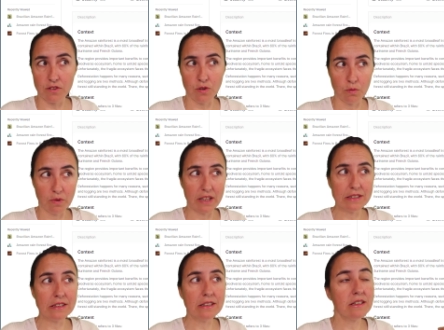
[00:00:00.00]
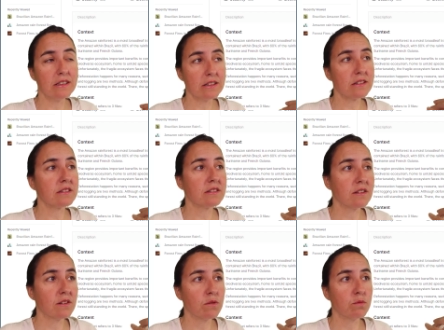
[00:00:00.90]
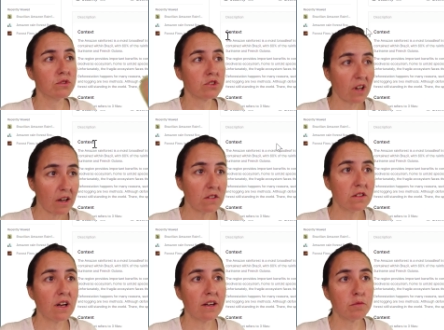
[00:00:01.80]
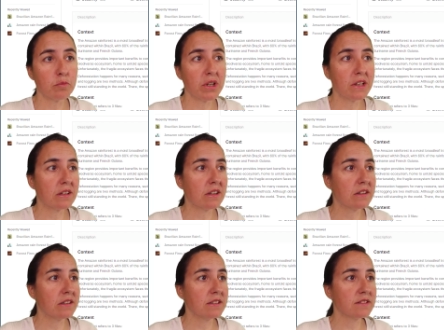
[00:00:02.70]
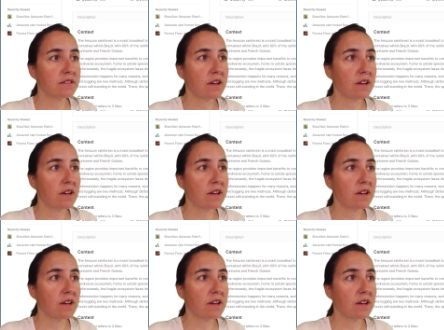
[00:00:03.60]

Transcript: So what I did is went to Kaggle and picked this.